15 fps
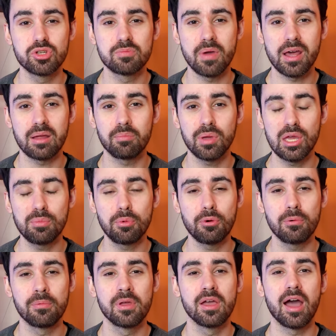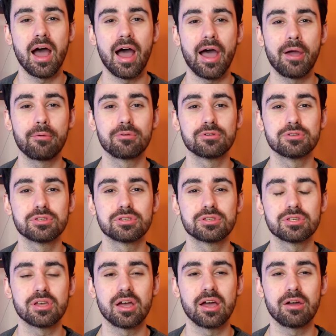amount of people, I
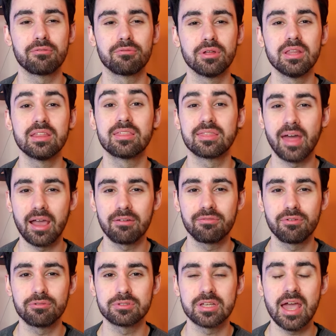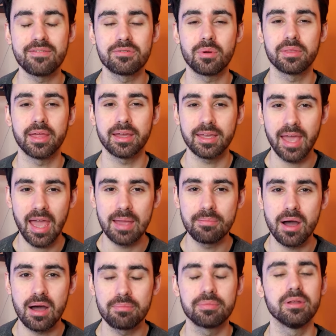was really thankful to everyone that came
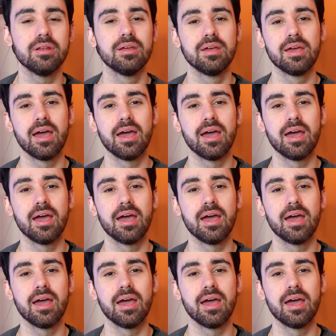up and